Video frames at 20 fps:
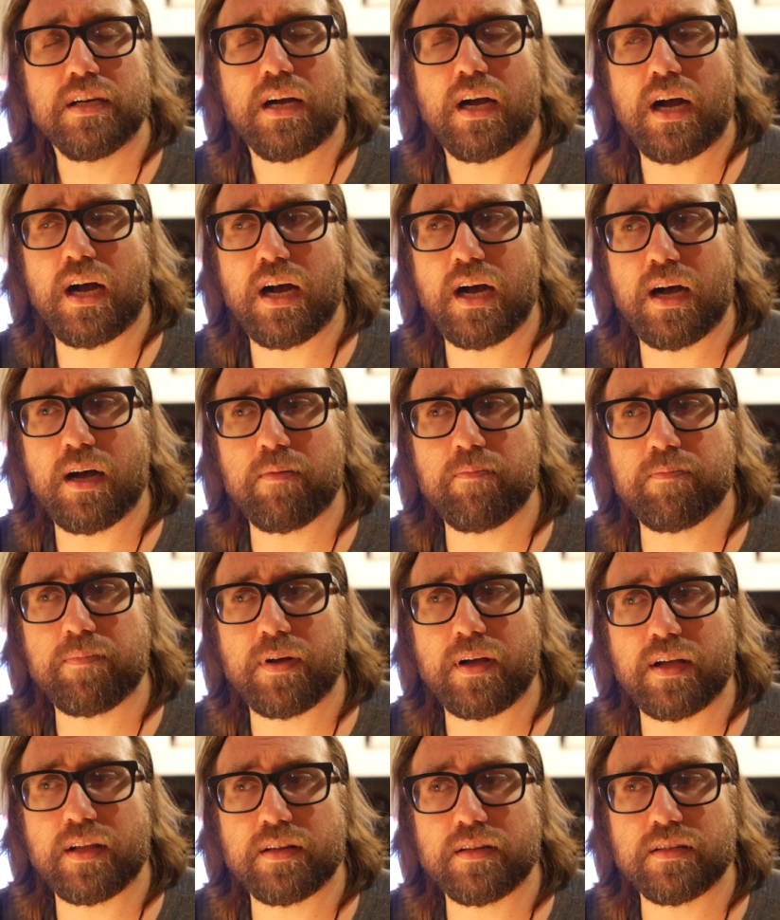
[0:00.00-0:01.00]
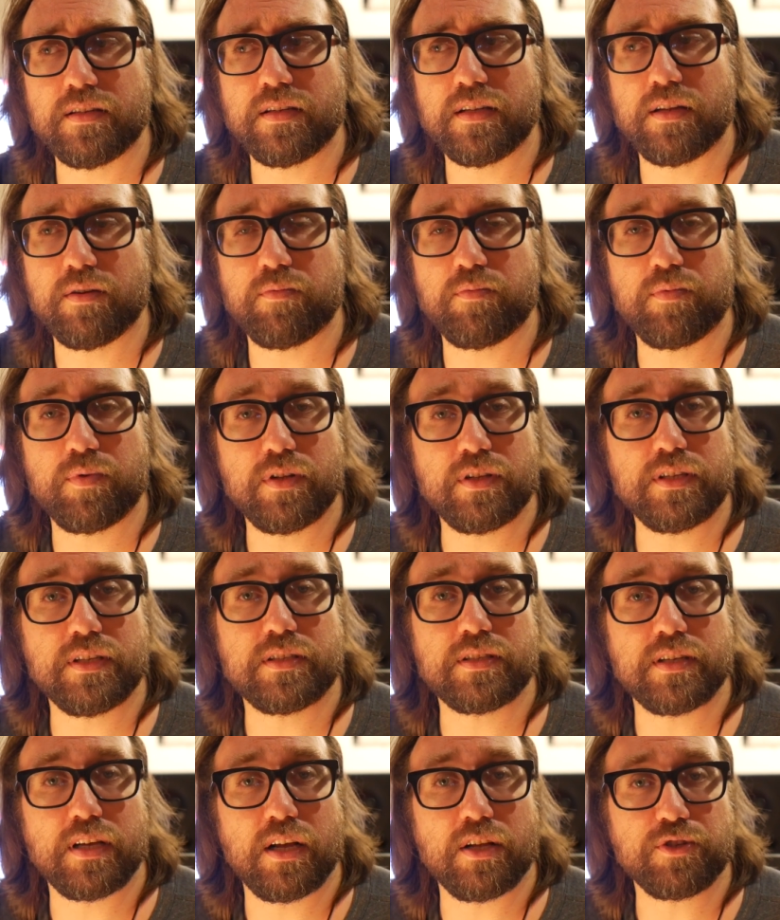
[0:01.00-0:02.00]
Um, but it really
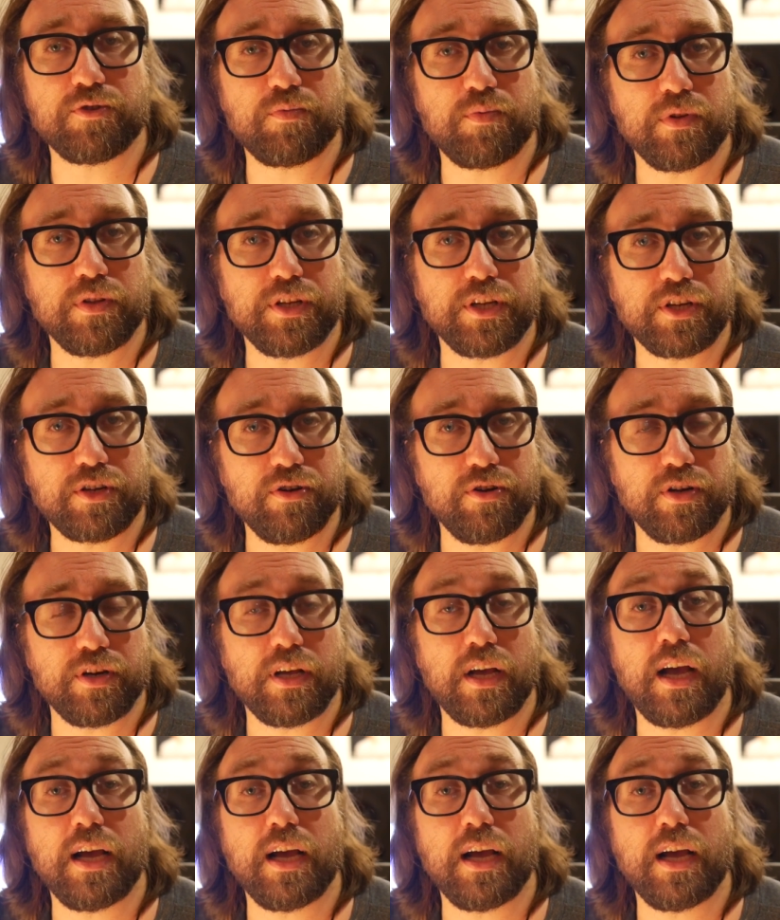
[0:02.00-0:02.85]
sounds really good.